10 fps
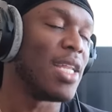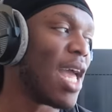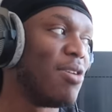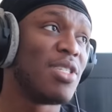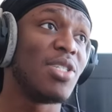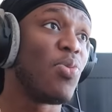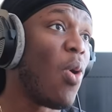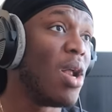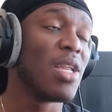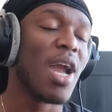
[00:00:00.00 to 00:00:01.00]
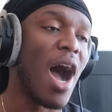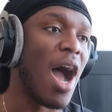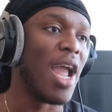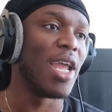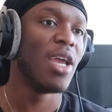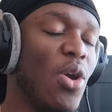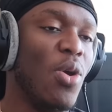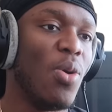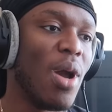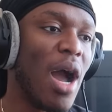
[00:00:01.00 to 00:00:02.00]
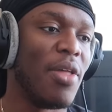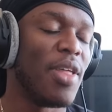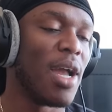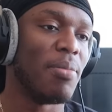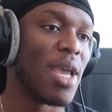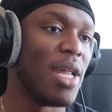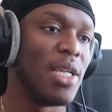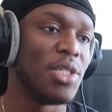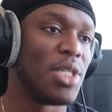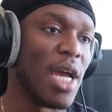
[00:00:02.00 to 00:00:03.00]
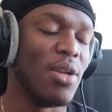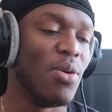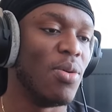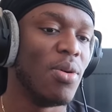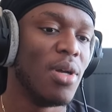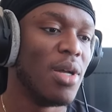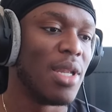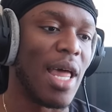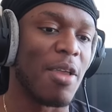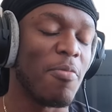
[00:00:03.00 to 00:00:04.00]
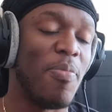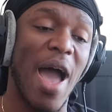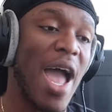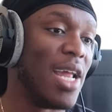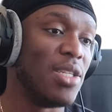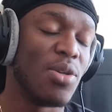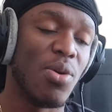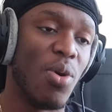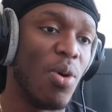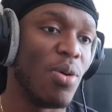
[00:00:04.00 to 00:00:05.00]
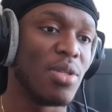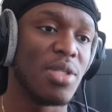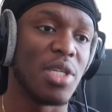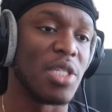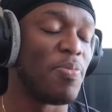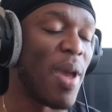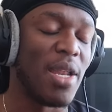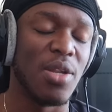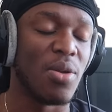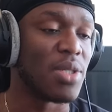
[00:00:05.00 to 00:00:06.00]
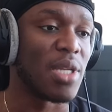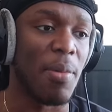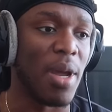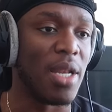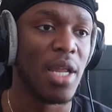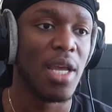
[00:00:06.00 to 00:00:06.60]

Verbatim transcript: Like, there was this one guy who I think I'm getting his channel, like, banned or suspended or summoned.